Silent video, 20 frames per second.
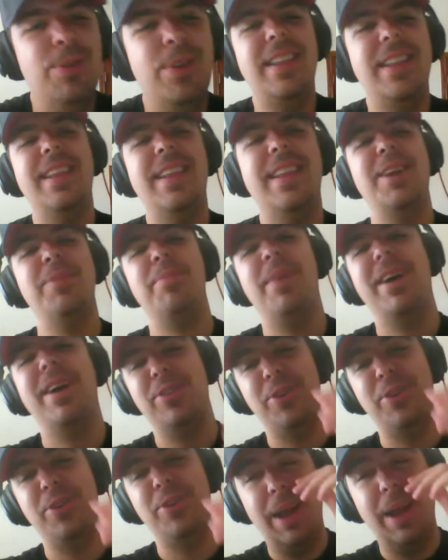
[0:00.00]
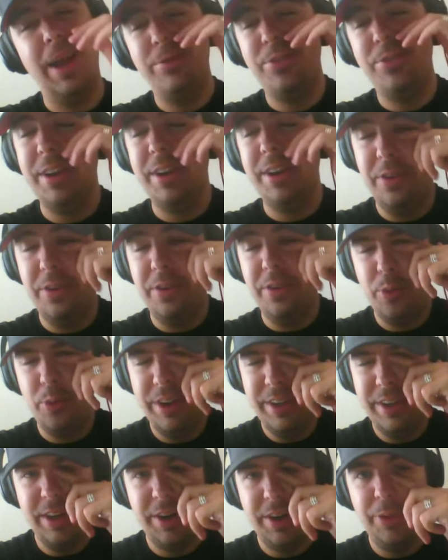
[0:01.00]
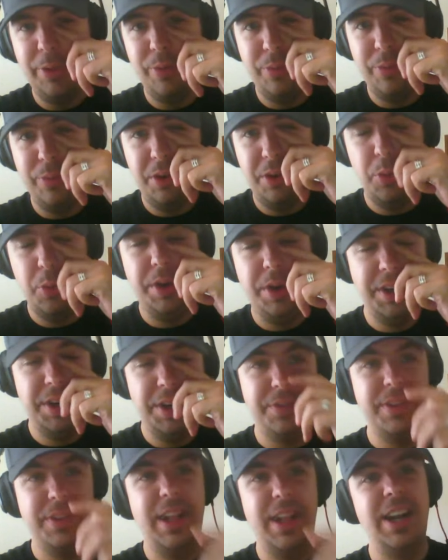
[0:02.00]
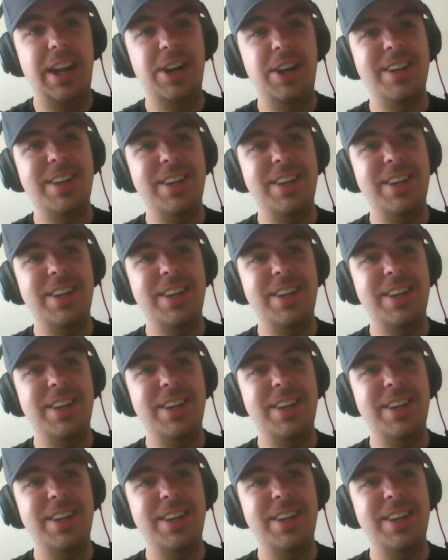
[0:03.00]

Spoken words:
really like Michael Crabtree for a 1 year flyer.